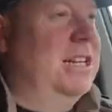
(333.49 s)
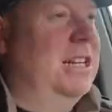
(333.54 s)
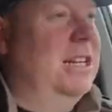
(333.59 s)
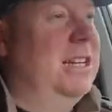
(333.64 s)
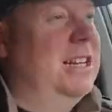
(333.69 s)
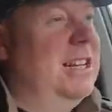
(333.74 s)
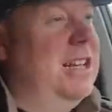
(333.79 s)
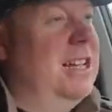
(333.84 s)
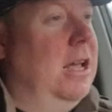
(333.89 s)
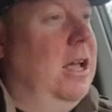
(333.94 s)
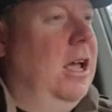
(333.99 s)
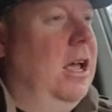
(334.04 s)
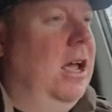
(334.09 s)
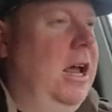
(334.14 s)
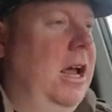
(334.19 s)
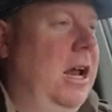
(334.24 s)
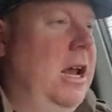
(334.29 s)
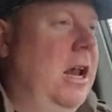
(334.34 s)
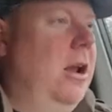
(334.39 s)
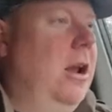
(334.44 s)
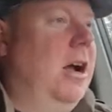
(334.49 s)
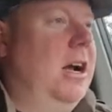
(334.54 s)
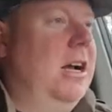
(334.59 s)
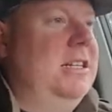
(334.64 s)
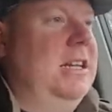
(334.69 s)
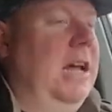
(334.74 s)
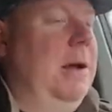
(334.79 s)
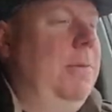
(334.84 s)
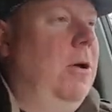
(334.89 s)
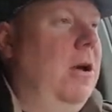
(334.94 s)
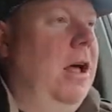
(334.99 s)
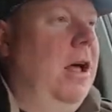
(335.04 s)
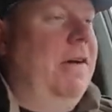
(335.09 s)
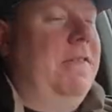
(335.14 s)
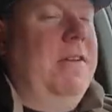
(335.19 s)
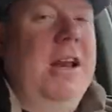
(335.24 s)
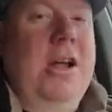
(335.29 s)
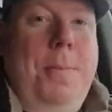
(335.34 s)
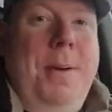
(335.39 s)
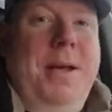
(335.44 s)
And, you know, like I say, while I
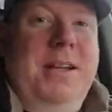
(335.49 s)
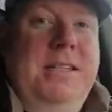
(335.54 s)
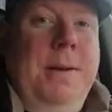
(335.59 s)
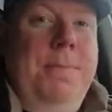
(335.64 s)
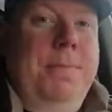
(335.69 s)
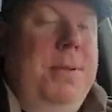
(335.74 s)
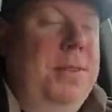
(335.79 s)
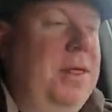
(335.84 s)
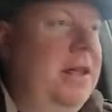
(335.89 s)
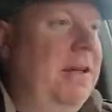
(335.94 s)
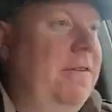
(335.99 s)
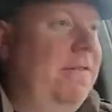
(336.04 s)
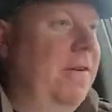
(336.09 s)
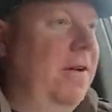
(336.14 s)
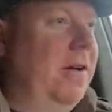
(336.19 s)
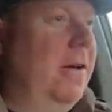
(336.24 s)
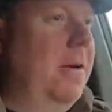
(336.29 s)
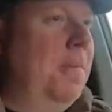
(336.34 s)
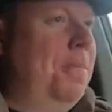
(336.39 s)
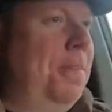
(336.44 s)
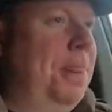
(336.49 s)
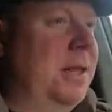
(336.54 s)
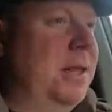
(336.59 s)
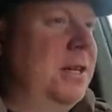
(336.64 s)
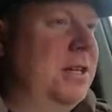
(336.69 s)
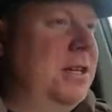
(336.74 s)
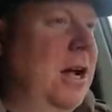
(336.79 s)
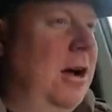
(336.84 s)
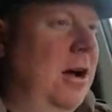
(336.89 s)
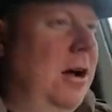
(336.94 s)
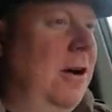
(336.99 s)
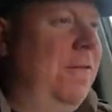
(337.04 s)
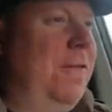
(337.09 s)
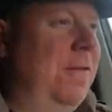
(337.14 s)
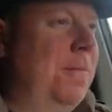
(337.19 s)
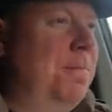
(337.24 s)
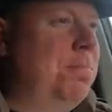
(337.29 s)
have a little bit of sympathy for the staff,